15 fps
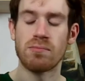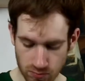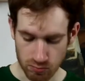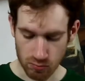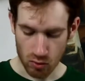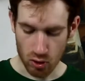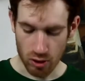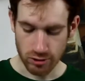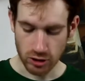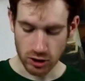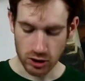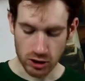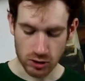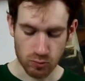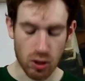I'm gonna
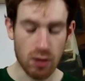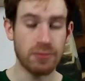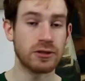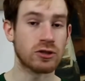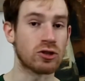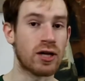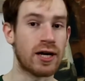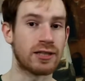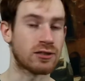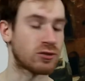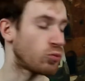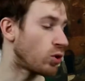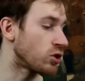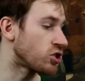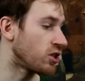eat this probably tonight,
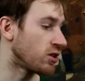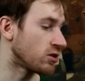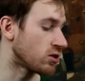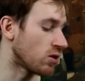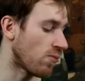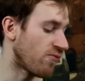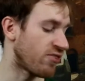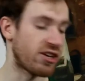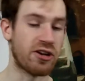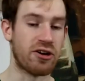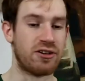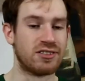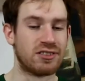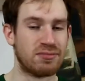watching some videos